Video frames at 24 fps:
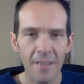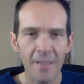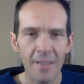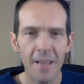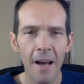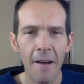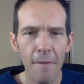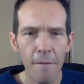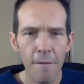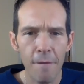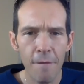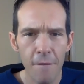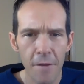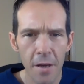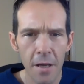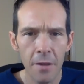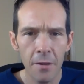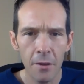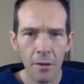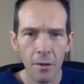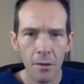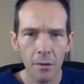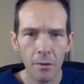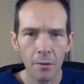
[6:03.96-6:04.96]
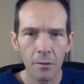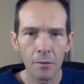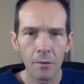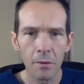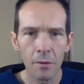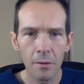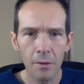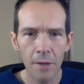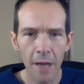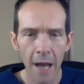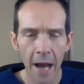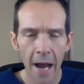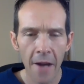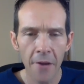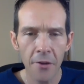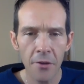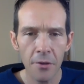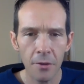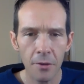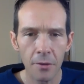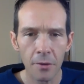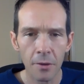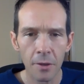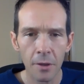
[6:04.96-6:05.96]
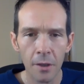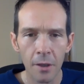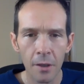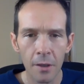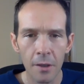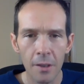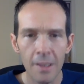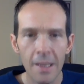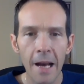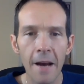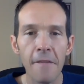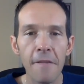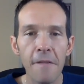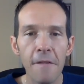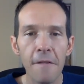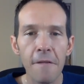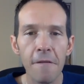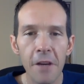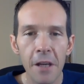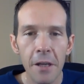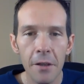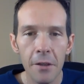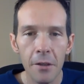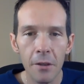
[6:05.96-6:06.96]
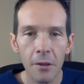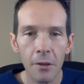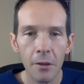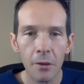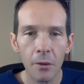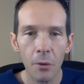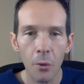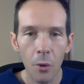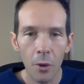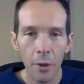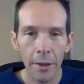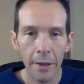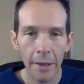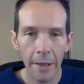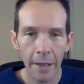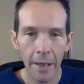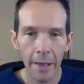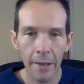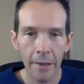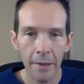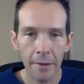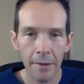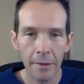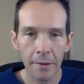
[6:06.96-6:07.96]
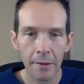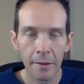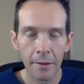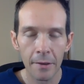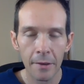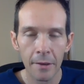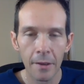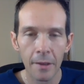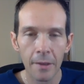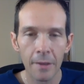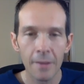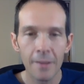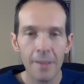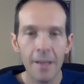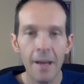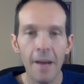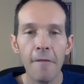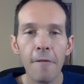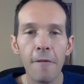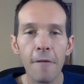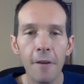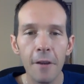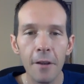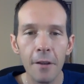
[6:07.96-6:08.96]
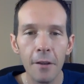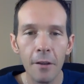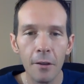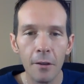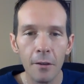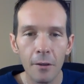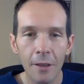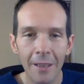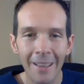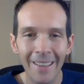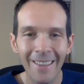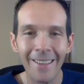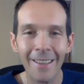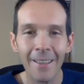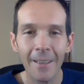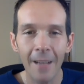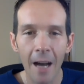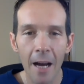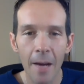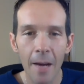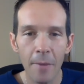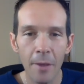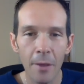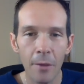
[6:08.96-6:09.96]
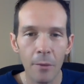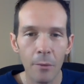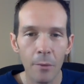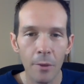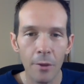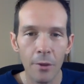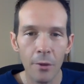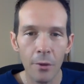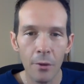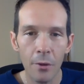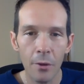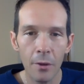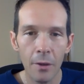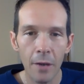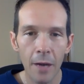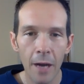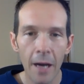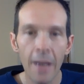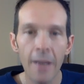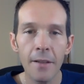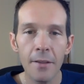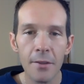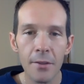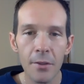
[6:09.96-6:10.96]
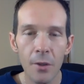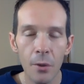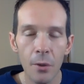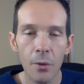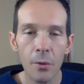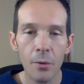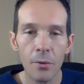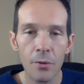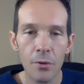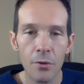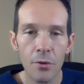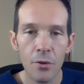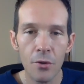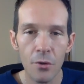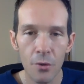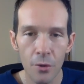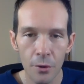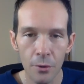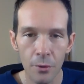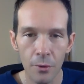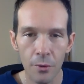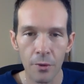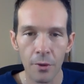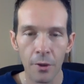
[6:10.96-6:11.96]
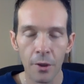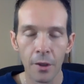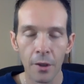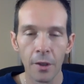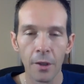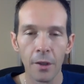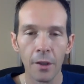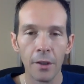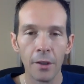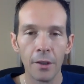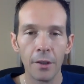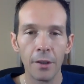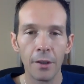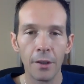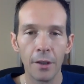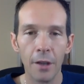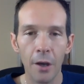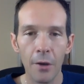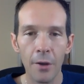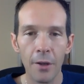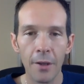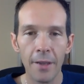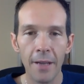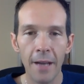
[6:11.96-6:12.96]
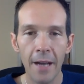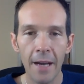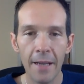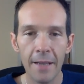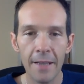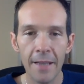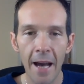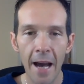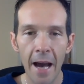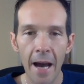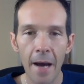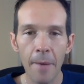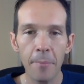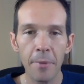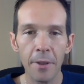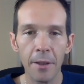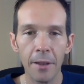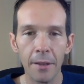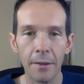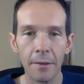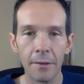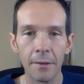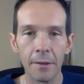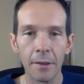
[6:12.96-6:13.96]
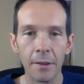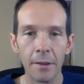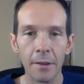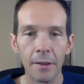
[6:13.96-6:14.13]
Does that feel natural? Does that feel organic? Does that feel in alignment with your highest soul's truth? That is happening.